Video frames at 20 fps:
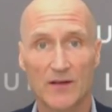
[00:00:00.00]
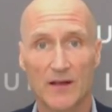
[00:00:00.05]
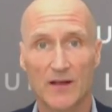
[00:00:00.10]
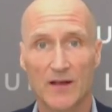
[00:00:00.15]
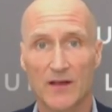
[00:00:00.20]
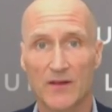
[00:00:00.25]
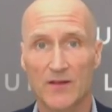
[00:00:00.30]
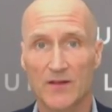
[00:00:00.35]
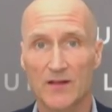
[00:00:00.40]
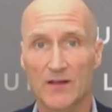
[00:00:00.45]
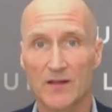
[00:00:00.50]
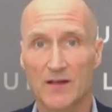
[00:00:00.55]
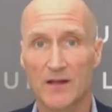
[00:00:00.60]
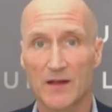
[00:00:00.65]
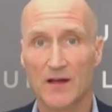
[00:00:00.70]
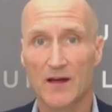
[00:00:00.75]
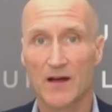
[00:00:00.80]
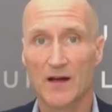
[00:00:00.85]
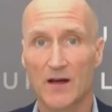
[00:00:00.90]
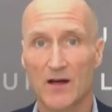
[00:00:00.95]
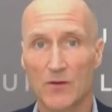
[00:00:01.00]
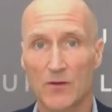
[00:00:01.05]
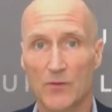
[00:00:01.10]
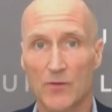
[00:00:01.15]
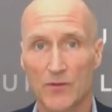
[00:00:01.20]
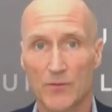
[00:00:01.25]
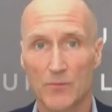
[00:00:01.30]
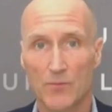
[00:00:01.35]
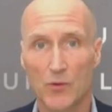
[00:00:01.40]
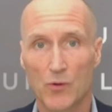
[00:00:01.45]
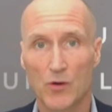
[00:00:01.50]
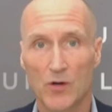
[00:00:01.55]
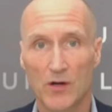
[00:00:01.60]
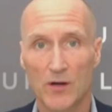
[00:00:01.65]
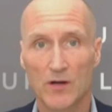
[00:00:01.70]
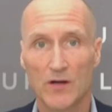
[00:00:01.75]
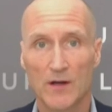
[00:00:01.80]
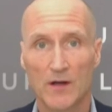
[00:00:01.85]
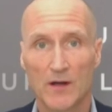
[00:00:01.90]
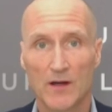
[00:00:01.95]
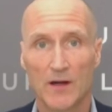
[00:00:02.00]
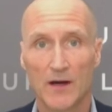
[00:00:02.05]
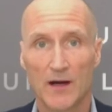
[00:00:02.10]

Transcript: and I think with more